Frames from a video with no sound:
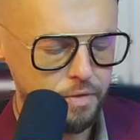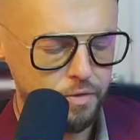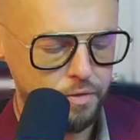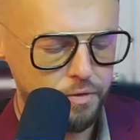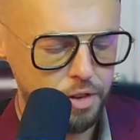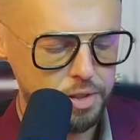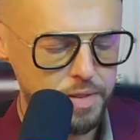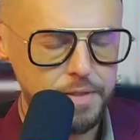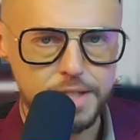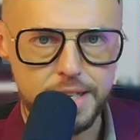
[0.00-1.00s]
First
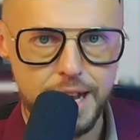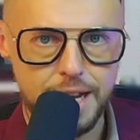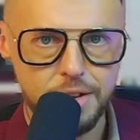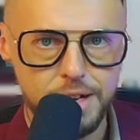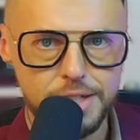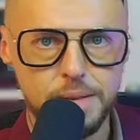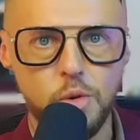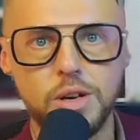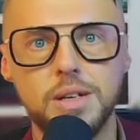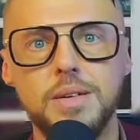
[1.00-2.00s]
50K, you need to
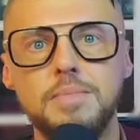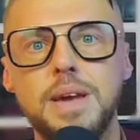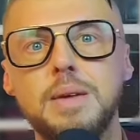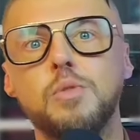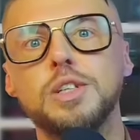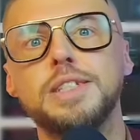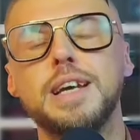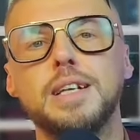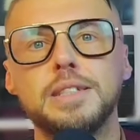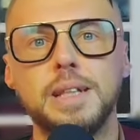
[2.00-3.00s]
more, make more
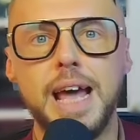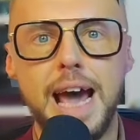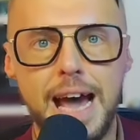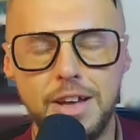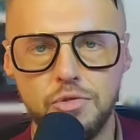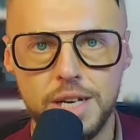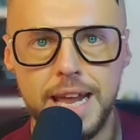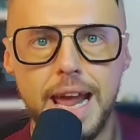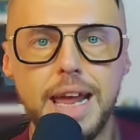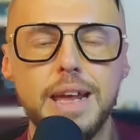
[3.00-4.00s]
sales. Like
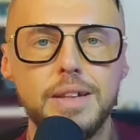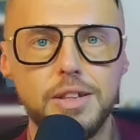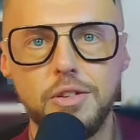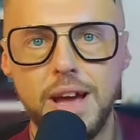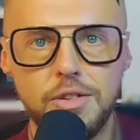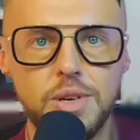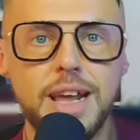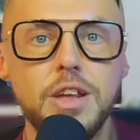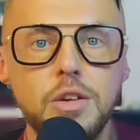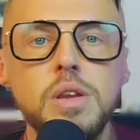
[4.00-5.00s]
100K to
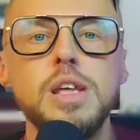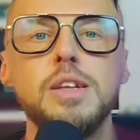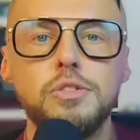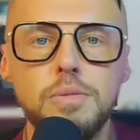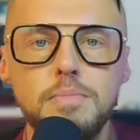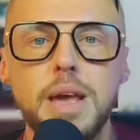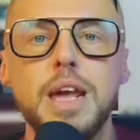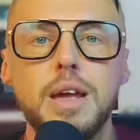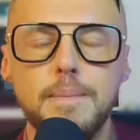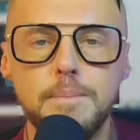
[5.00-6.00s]
200K, you need to
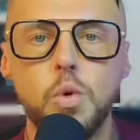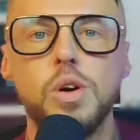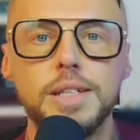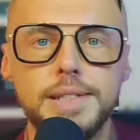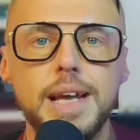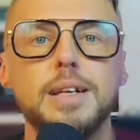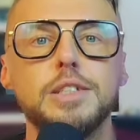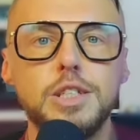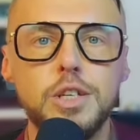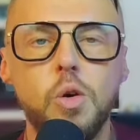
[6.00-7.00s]
make more
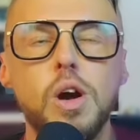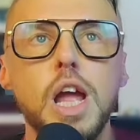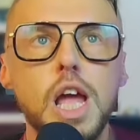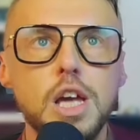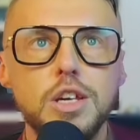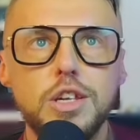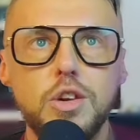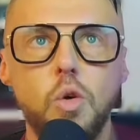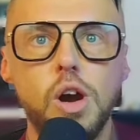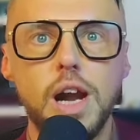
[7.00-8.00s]
sales. Your,
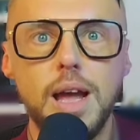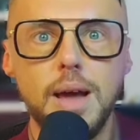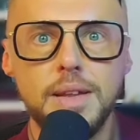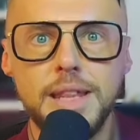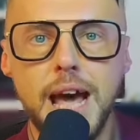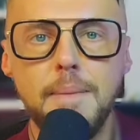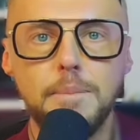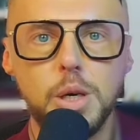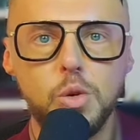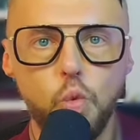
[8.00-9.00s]
your
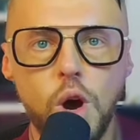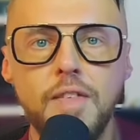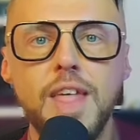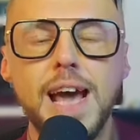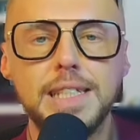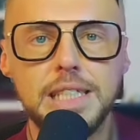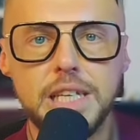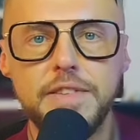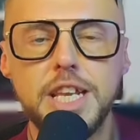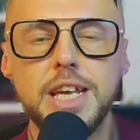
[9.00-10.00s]
number one
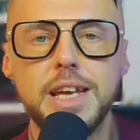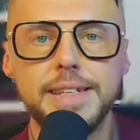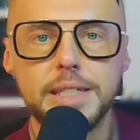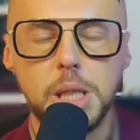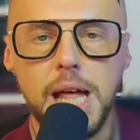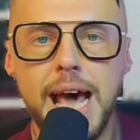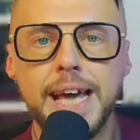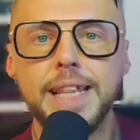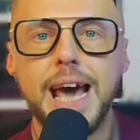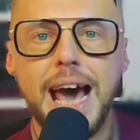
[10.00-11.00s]
activity is
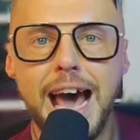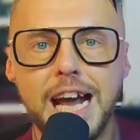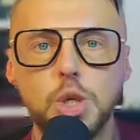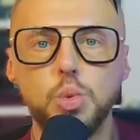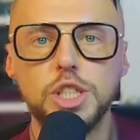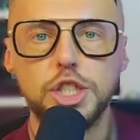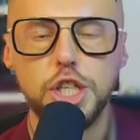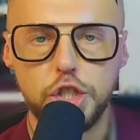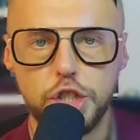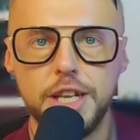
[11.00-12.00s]
client
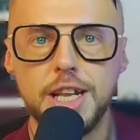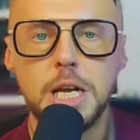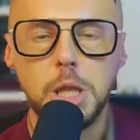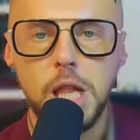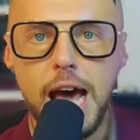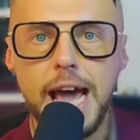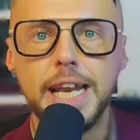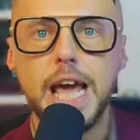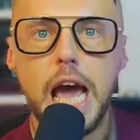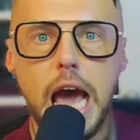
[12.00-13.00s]
acquisition,
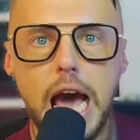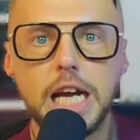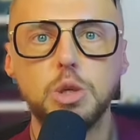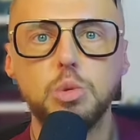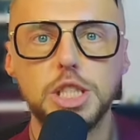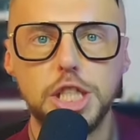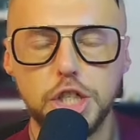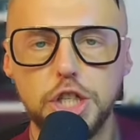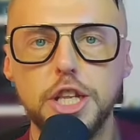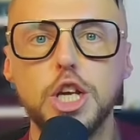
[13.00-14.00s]
client
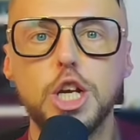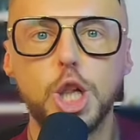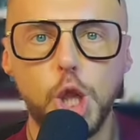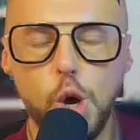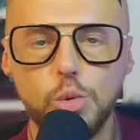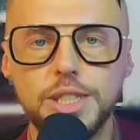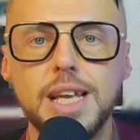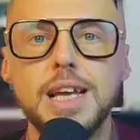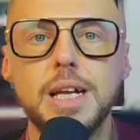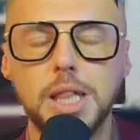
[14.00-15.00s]
acquisition,
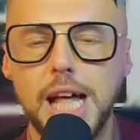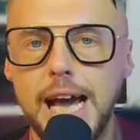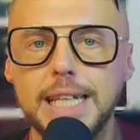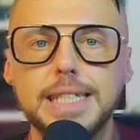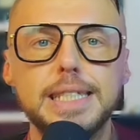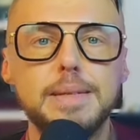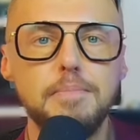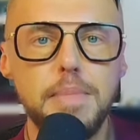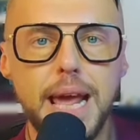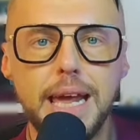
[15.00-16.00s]
closing clients,
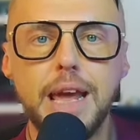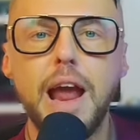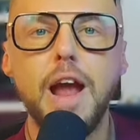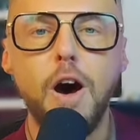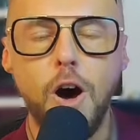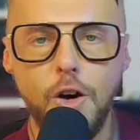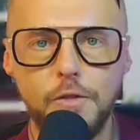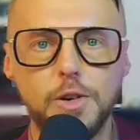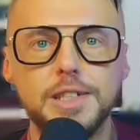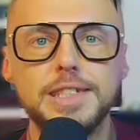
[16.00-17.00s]
making
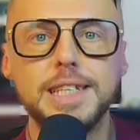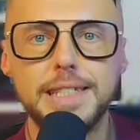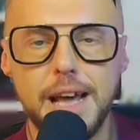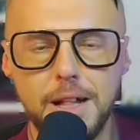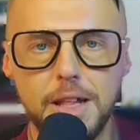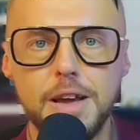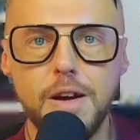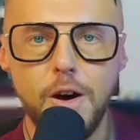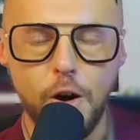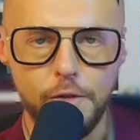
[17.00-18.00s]
offers, selling
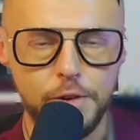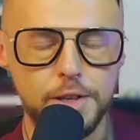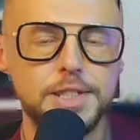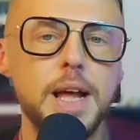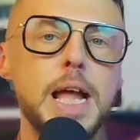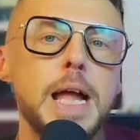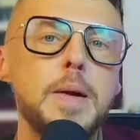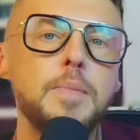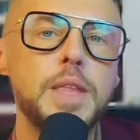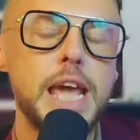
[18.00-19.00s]
offers.
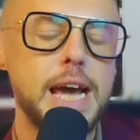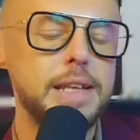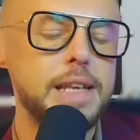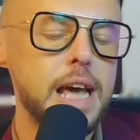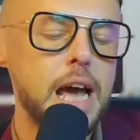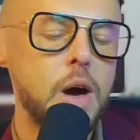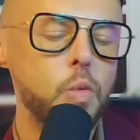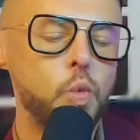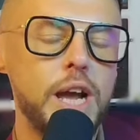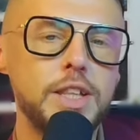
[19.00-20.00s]
And
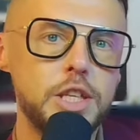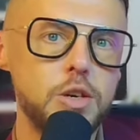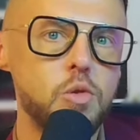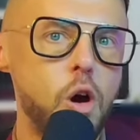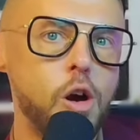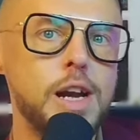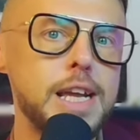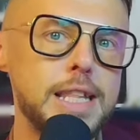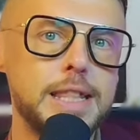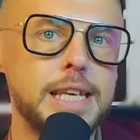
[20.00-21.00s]
when you are
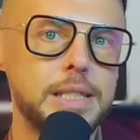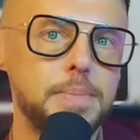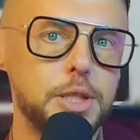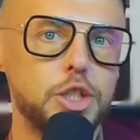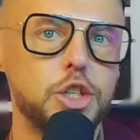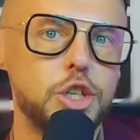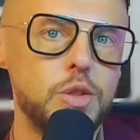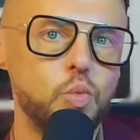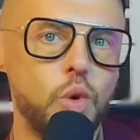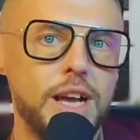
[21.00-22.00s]
in this
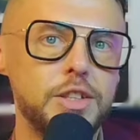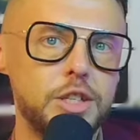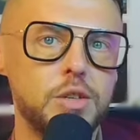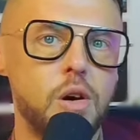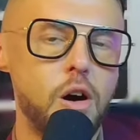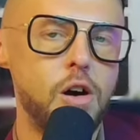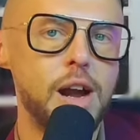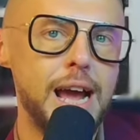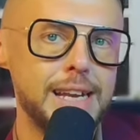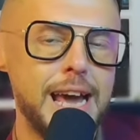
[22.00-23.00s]
position, when you are
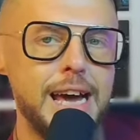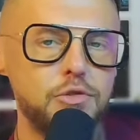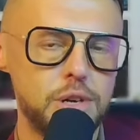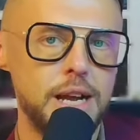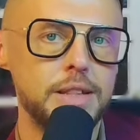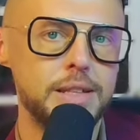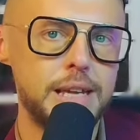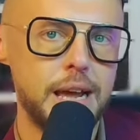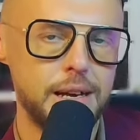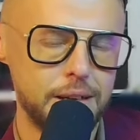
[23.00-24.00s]
at 100 and,
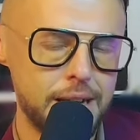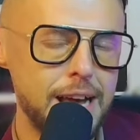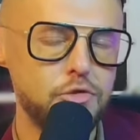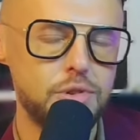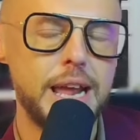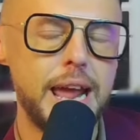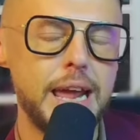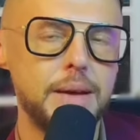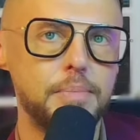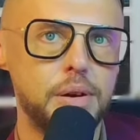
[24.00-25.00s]
uh,
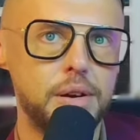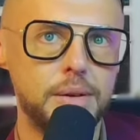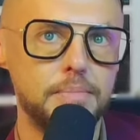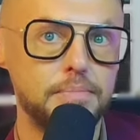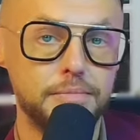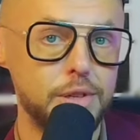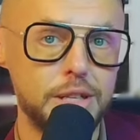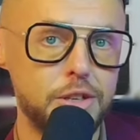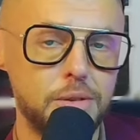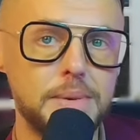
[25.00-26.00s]
100K per
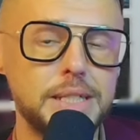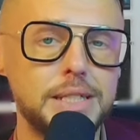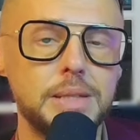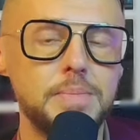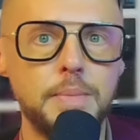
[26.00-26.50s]
in your business, maybe